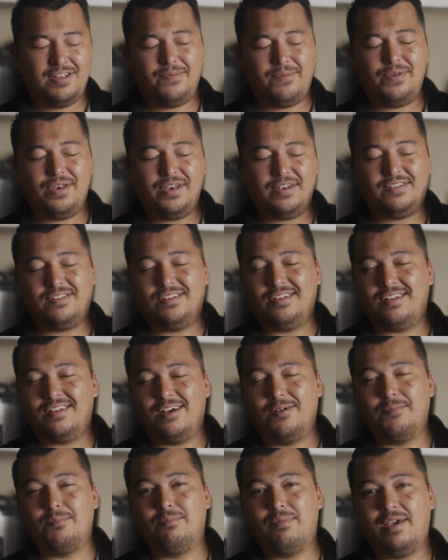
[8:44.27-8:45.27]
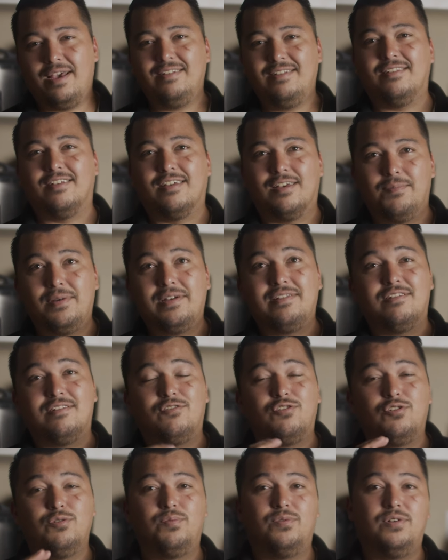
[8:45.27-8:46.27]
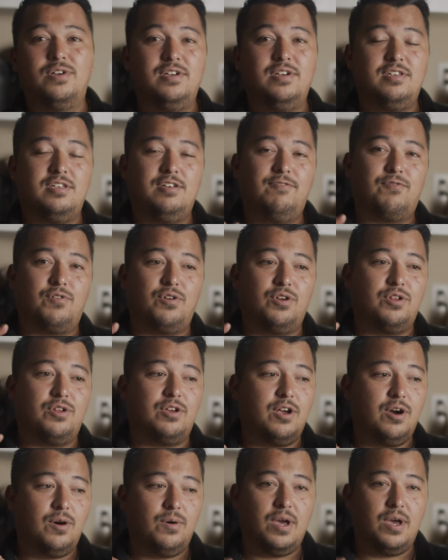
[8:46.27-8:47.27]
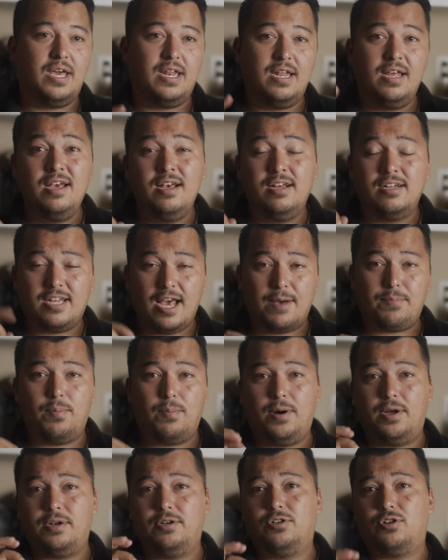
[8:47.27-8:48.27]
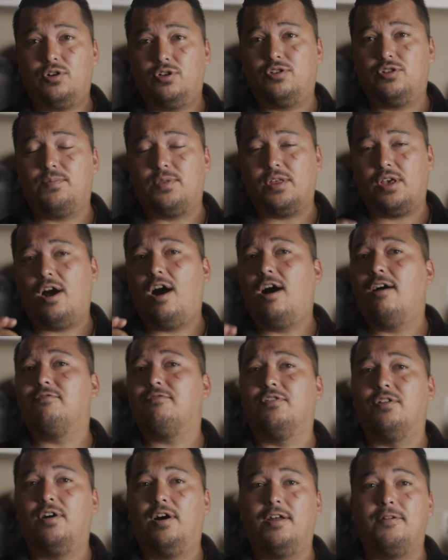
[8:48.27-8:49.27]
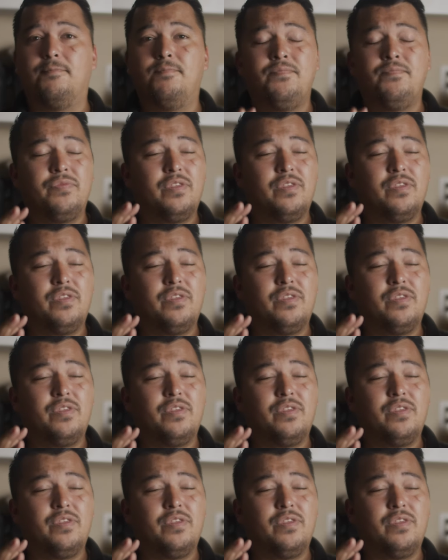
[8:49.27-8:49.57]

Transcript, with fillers: that makes it amazing. It makes it super easy for you to go in, tap a button, turn something off and on,